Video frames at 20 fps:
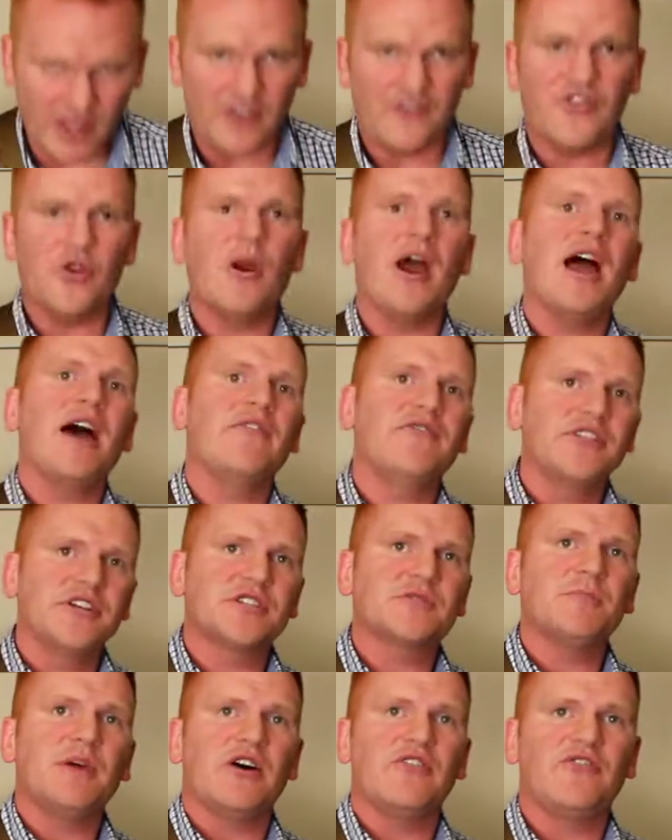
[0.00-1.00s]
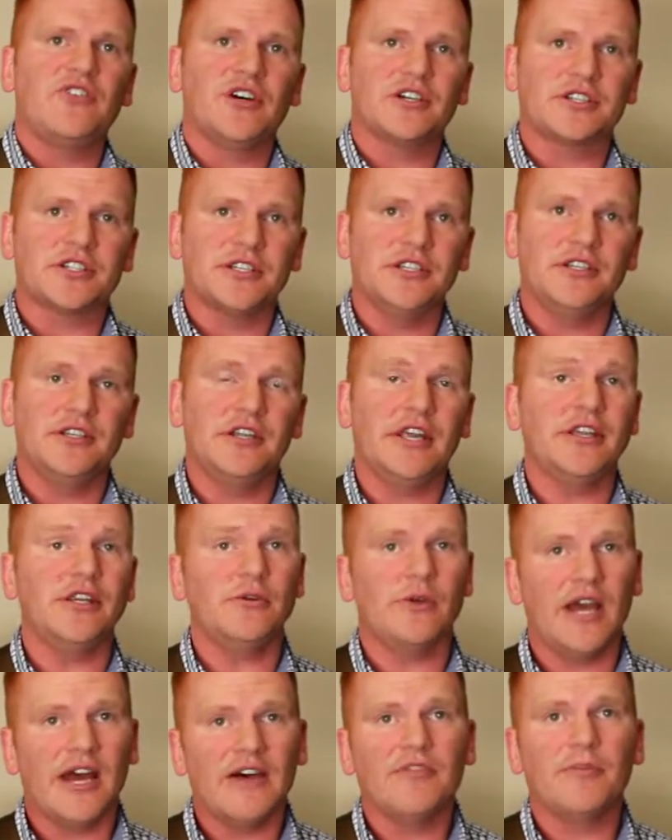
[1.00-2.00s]
you have this malfunction and
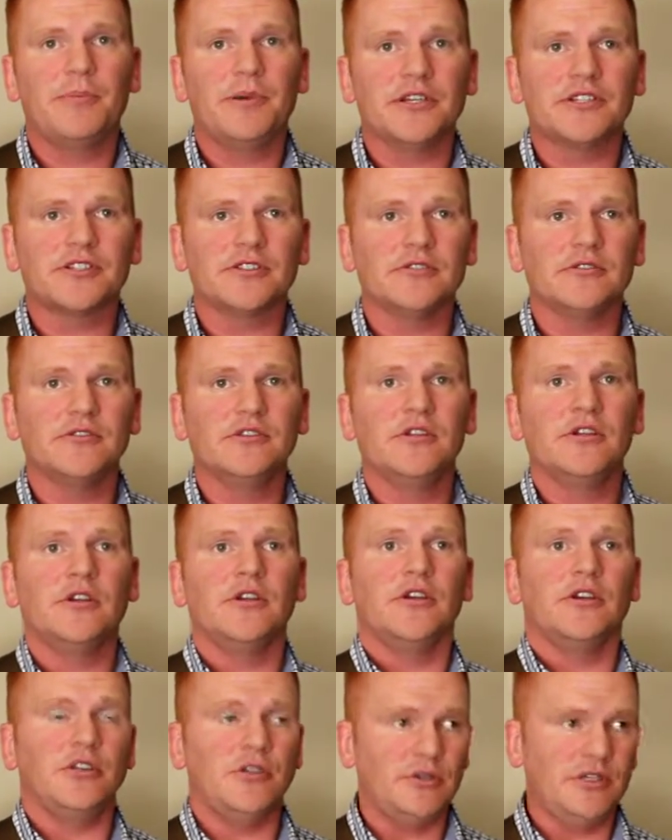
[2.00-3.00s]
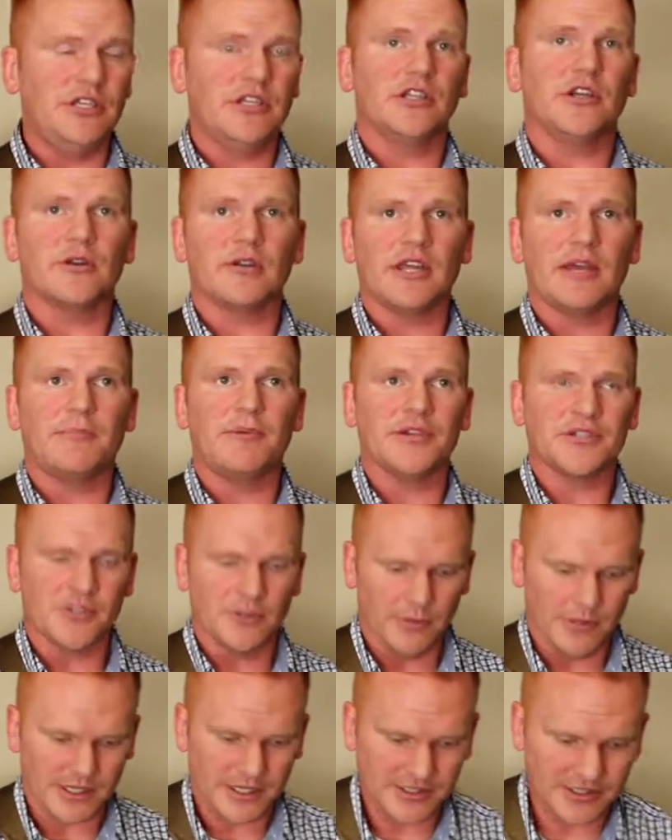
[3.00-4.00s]
you have a pistol, you need to go to that
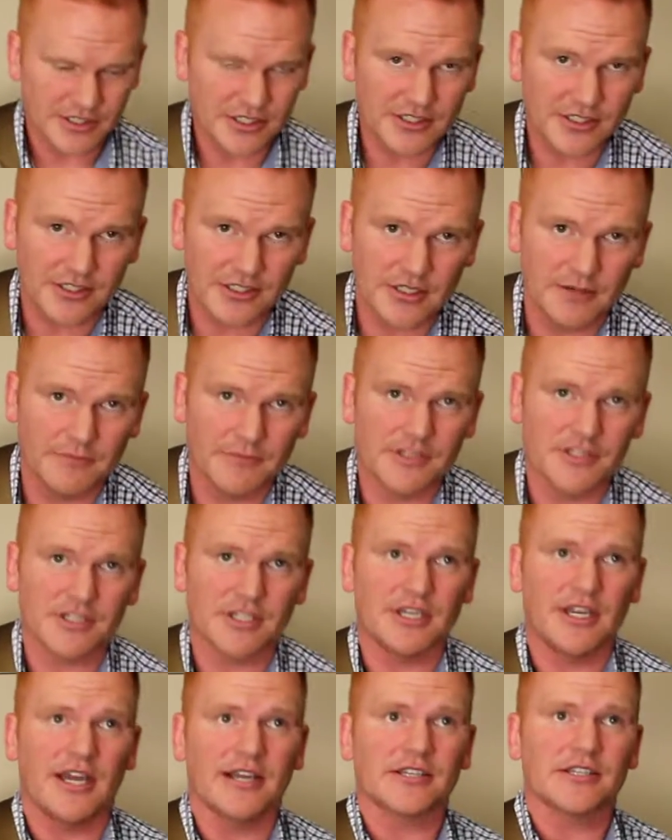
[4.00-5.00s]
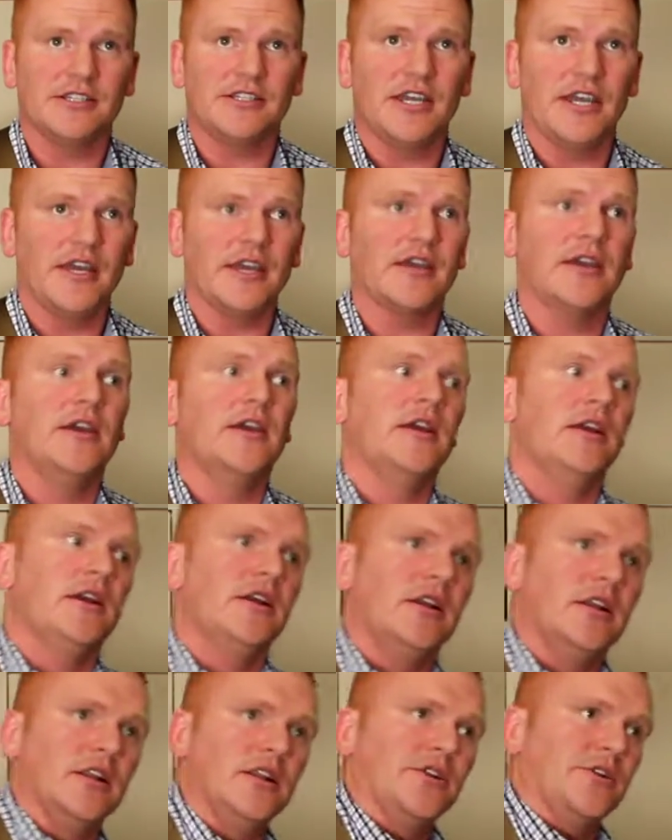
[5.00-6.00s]
pistol, because this is something that's going to actually take
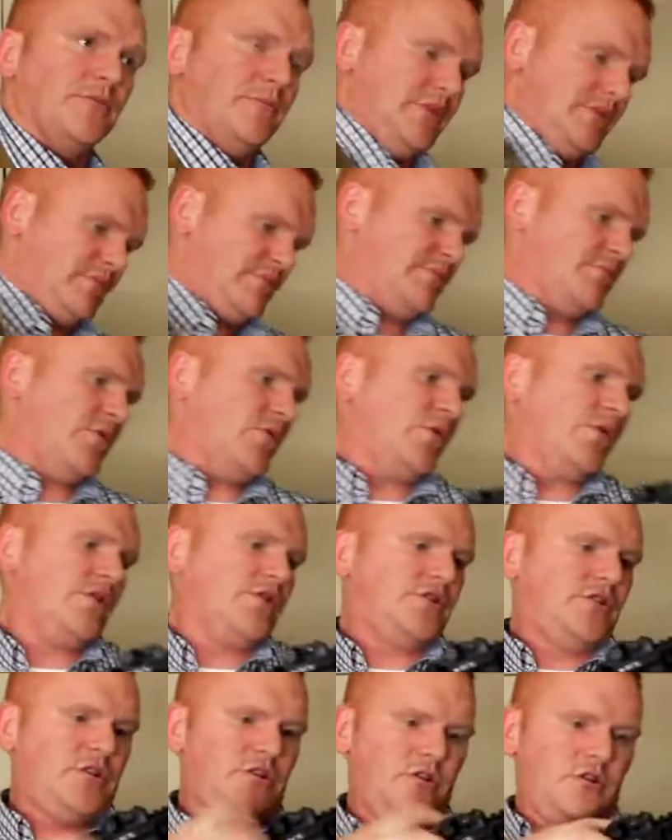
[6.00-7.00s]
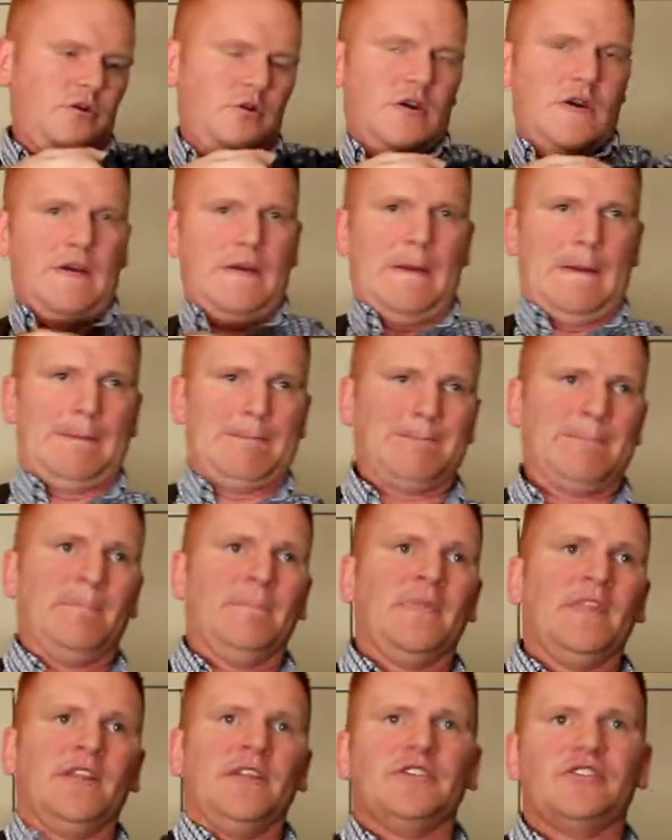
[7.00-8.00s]
a little bit more to
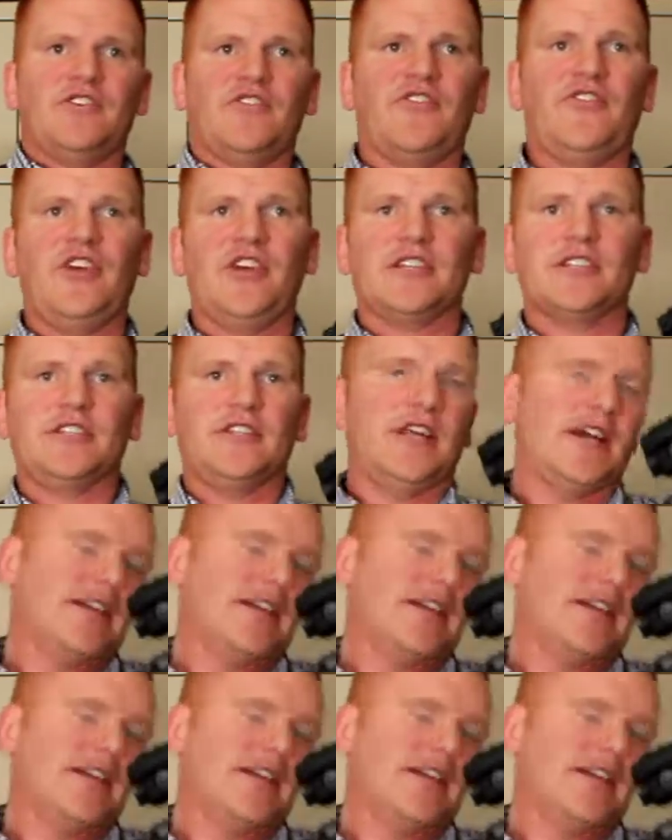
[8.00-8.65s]
fix, and